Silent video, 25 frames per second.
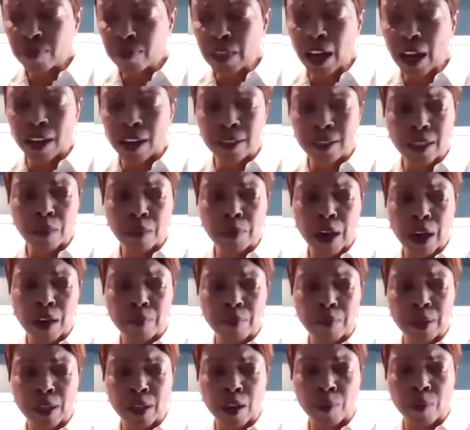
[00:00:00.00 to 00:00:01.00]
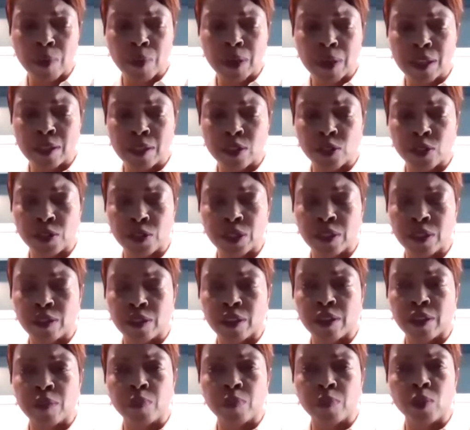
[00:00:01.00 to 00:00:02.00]
Sometimes companies treat
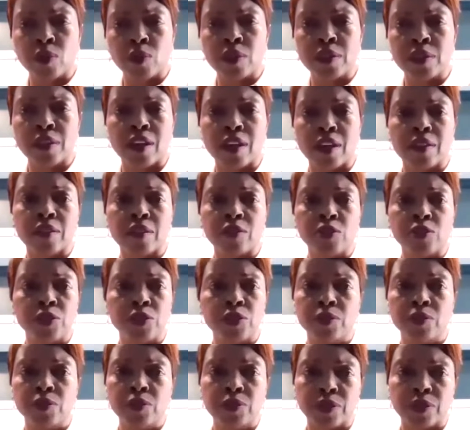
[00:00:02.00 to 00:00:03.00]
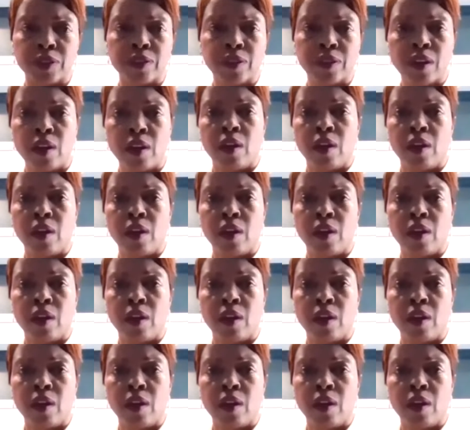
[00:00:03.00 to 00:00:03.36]
their employees like their children.